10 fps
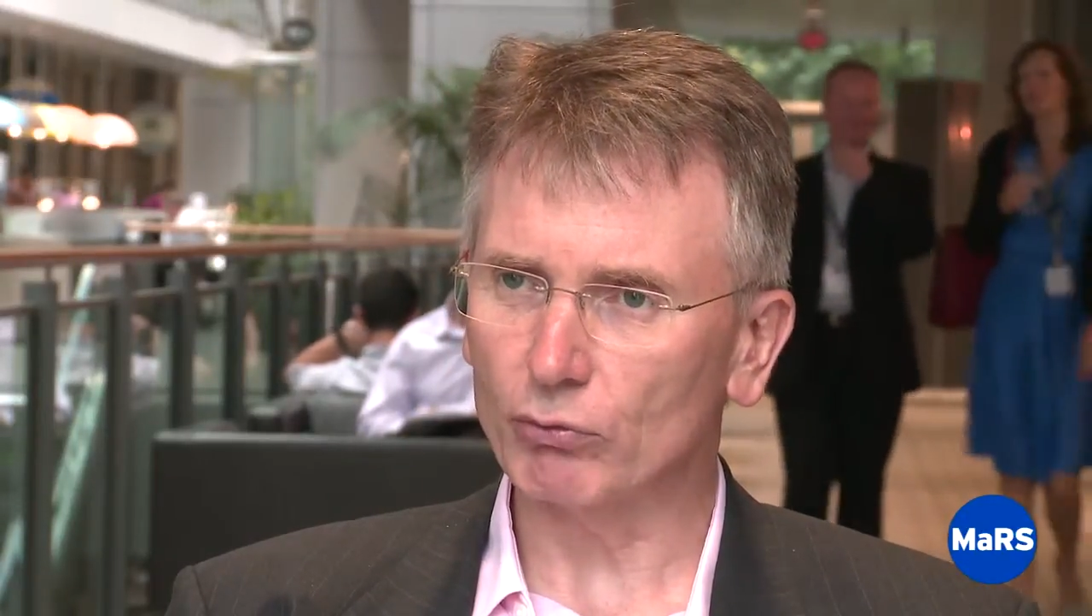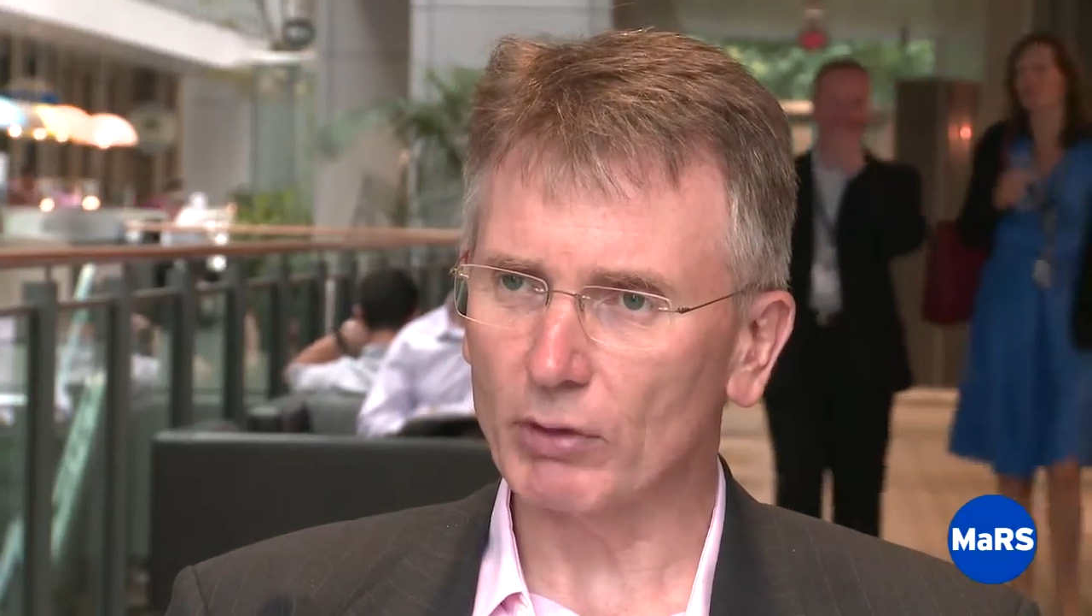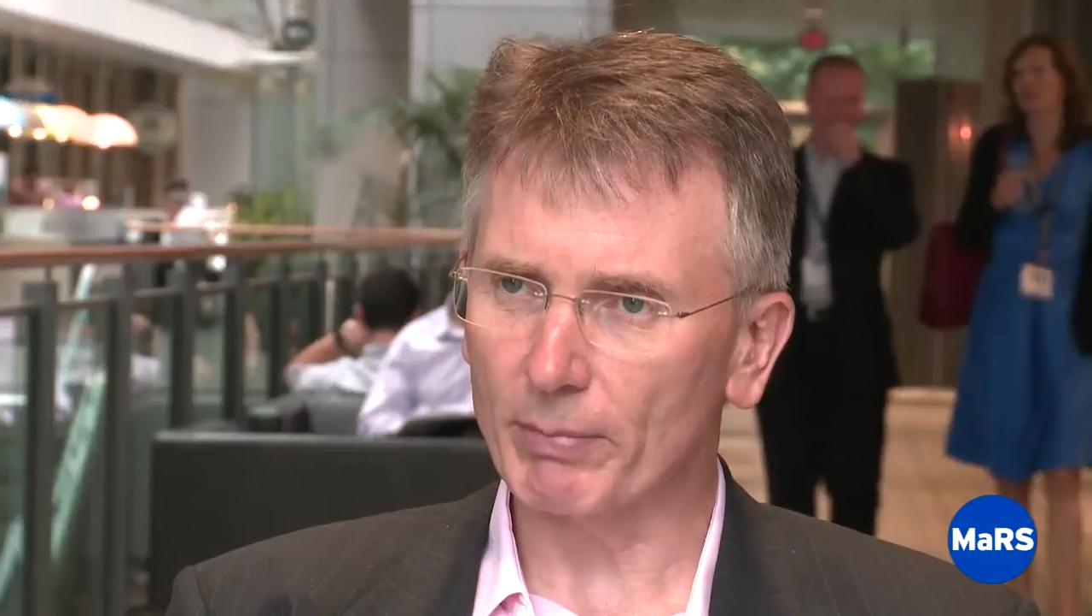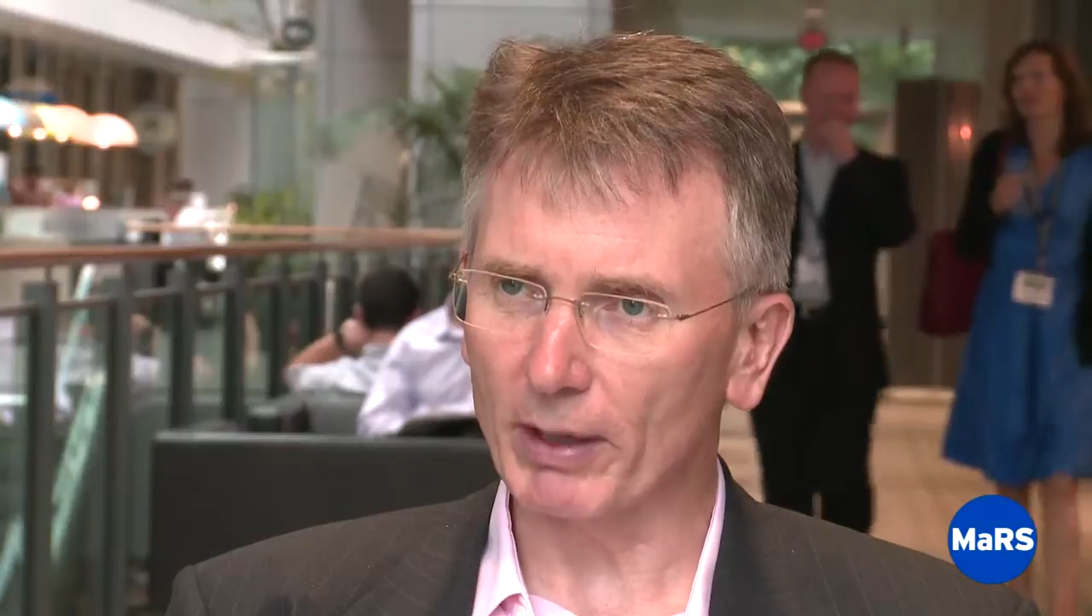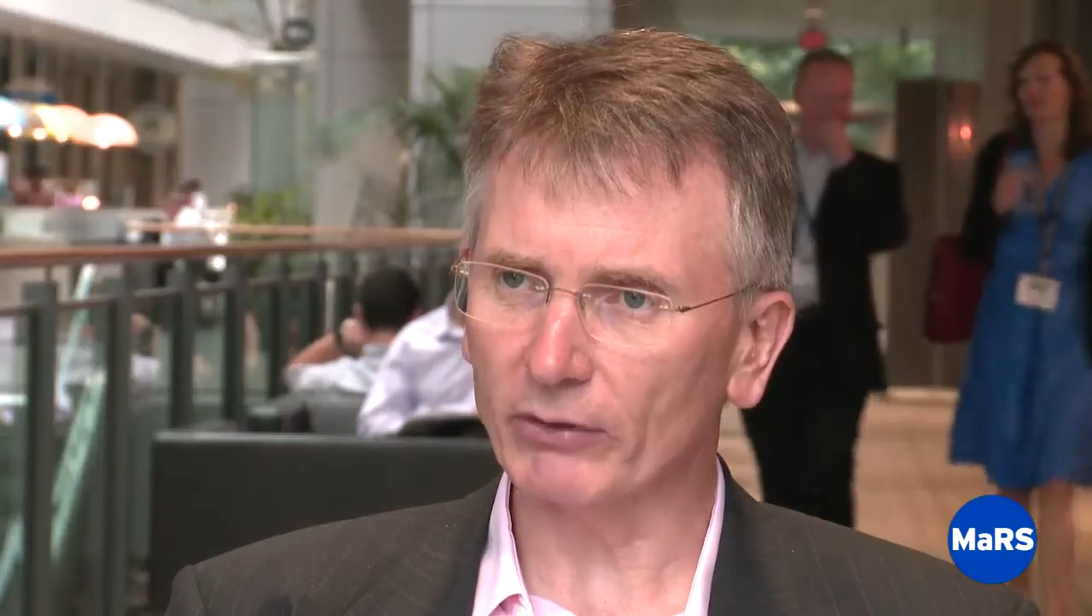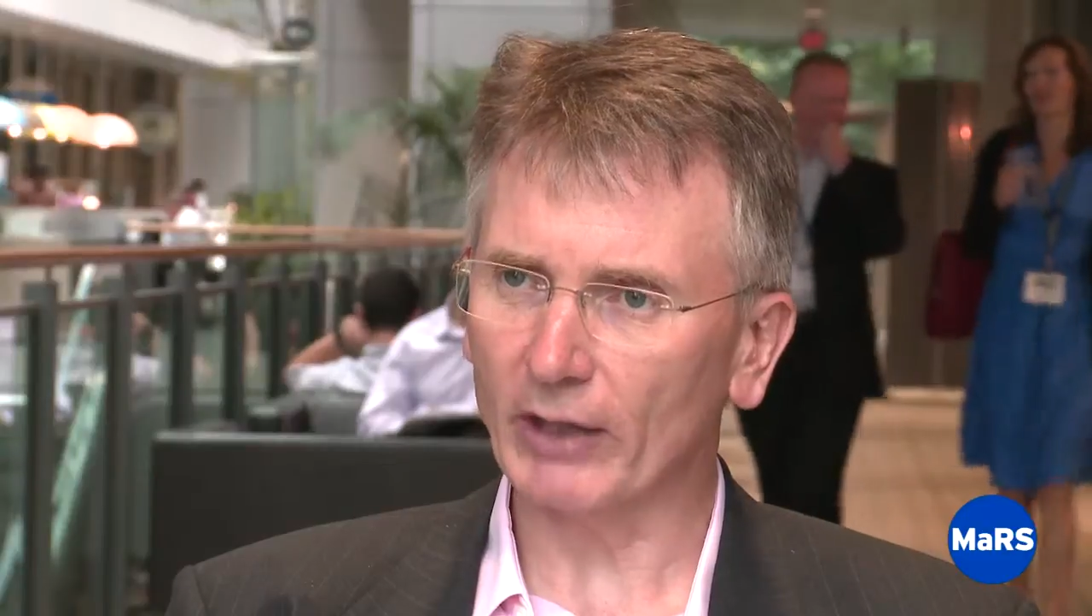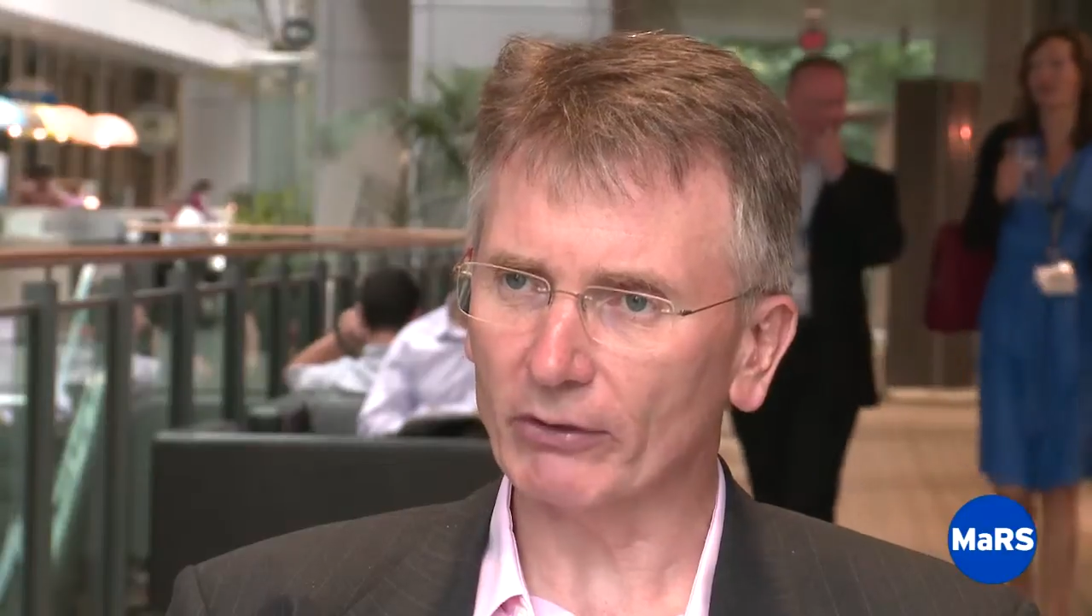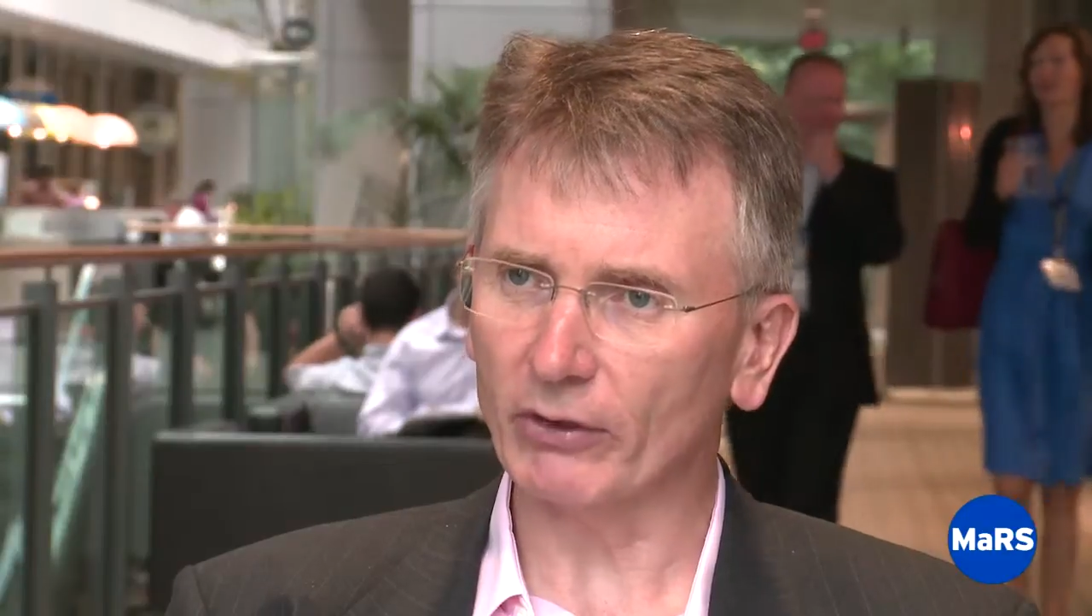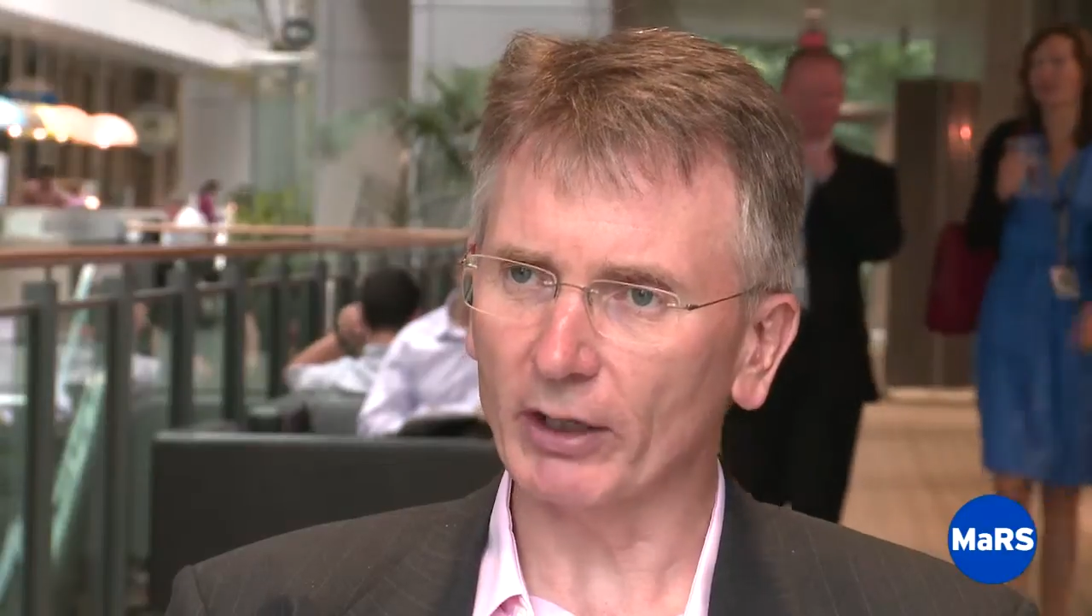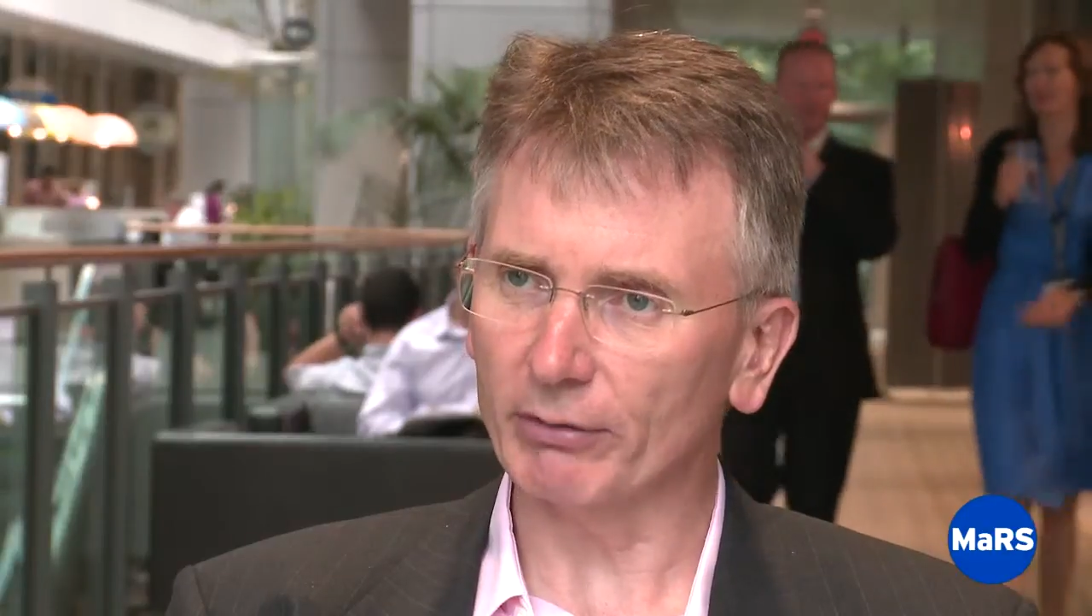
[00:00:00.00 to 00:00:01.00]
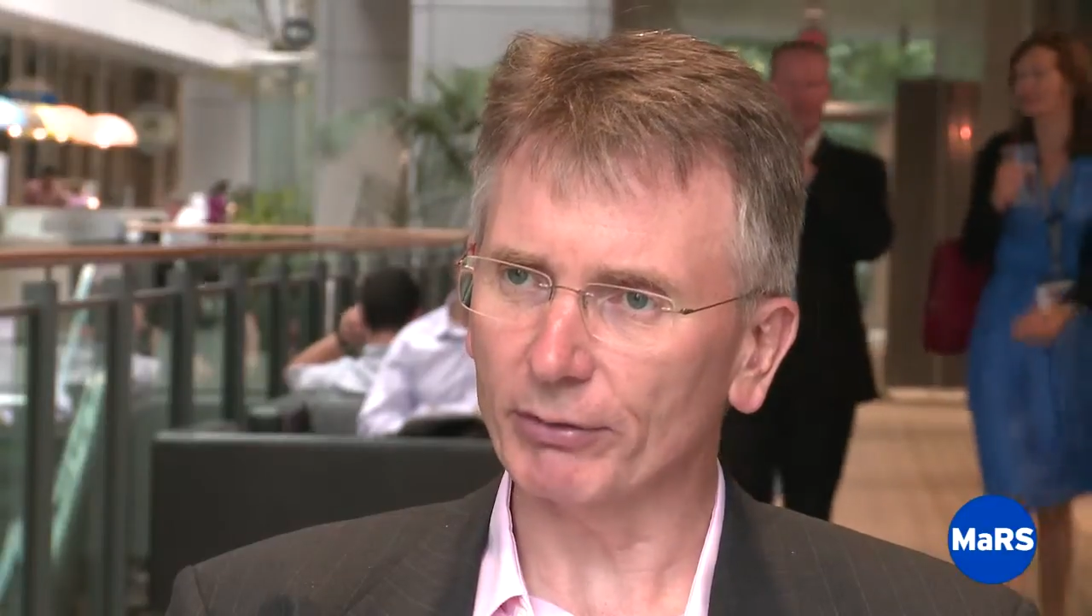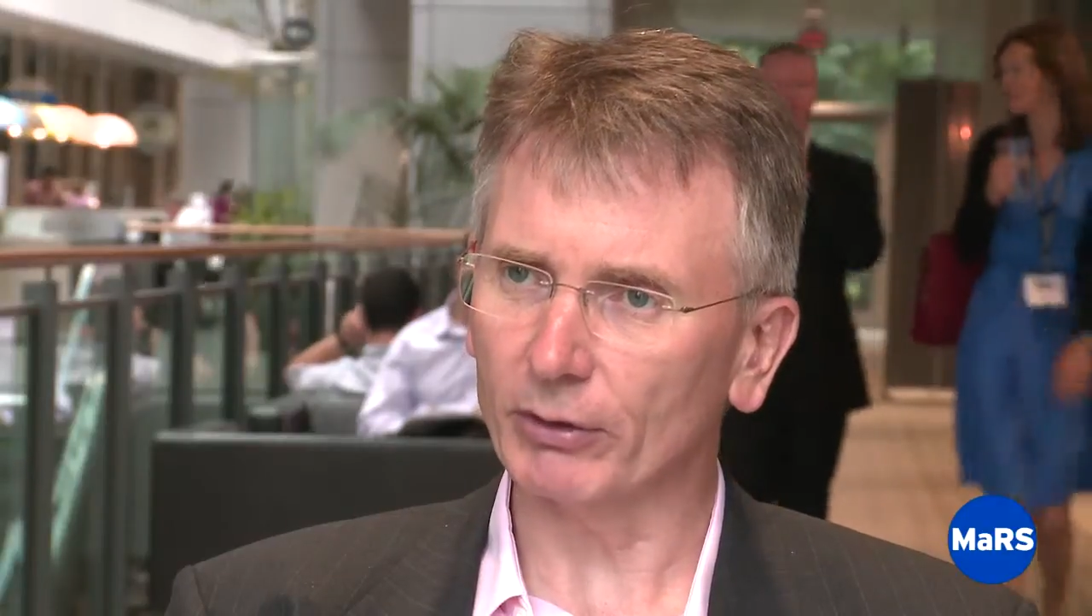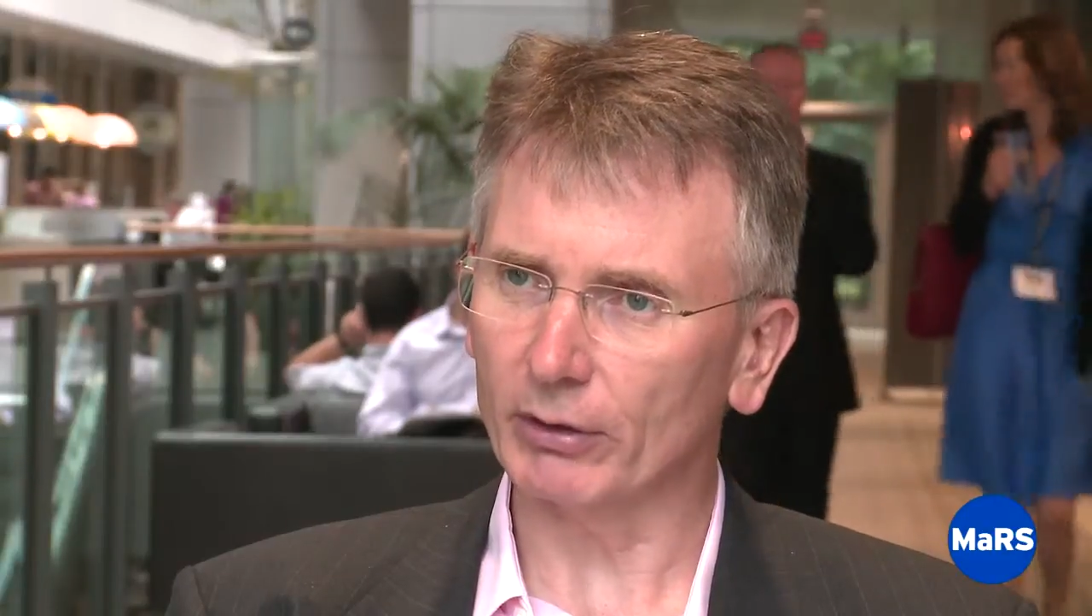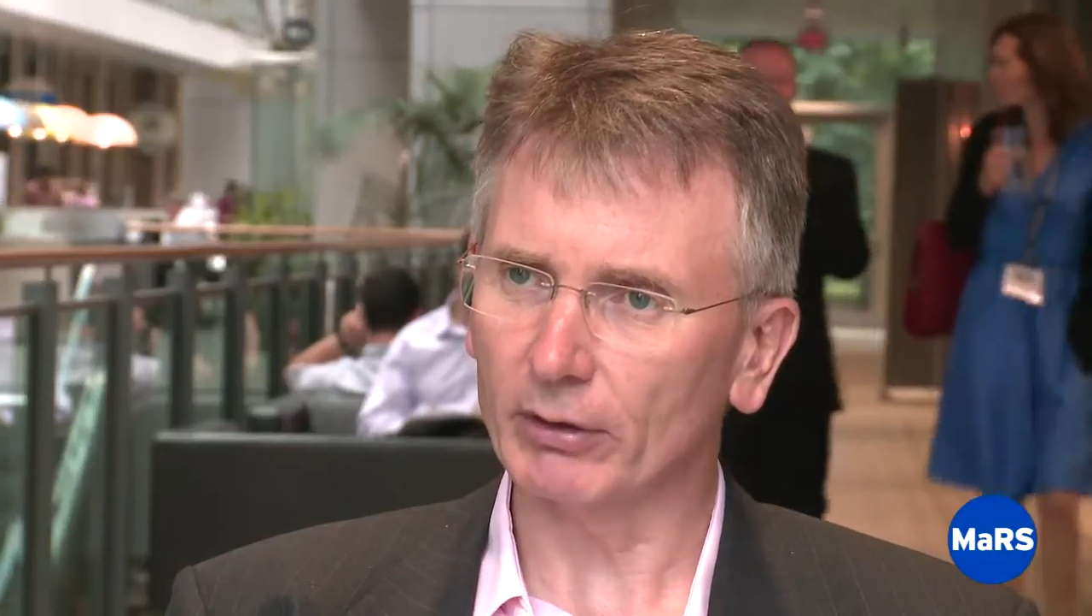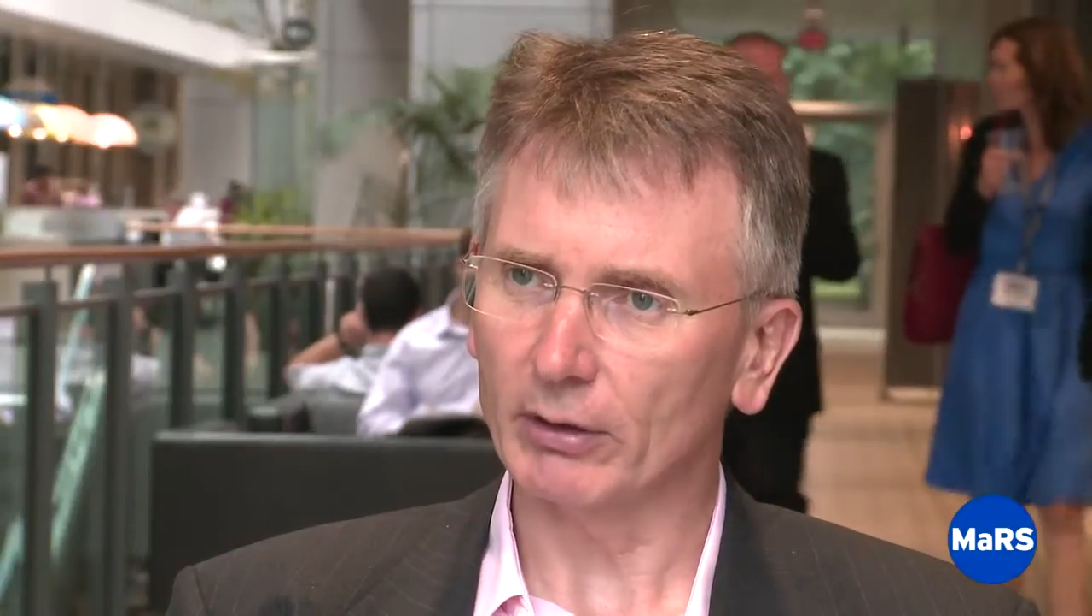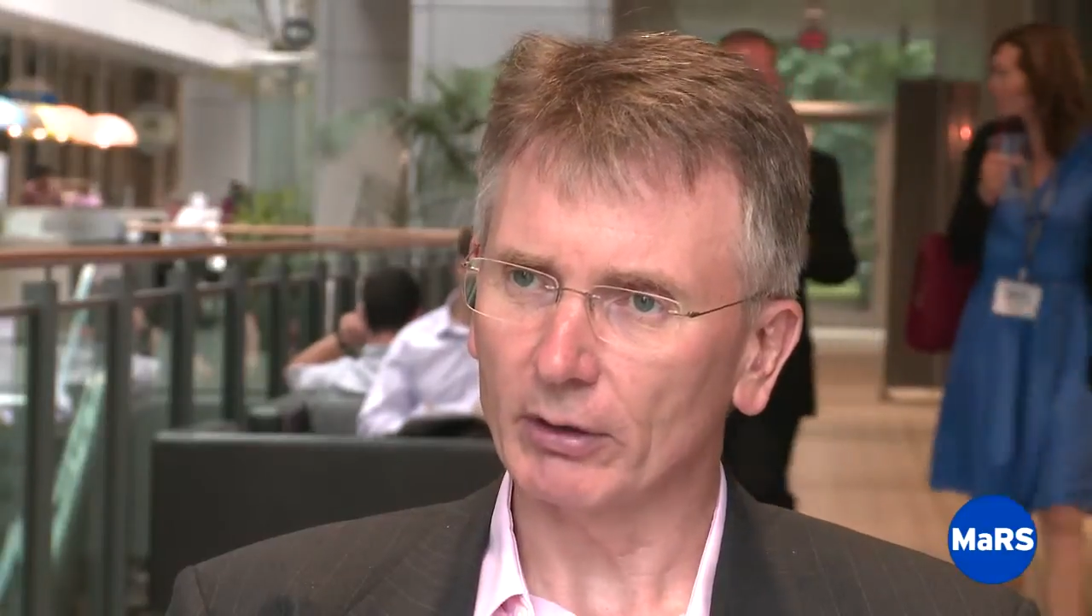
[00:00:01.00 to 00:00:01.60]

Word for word: robust assay for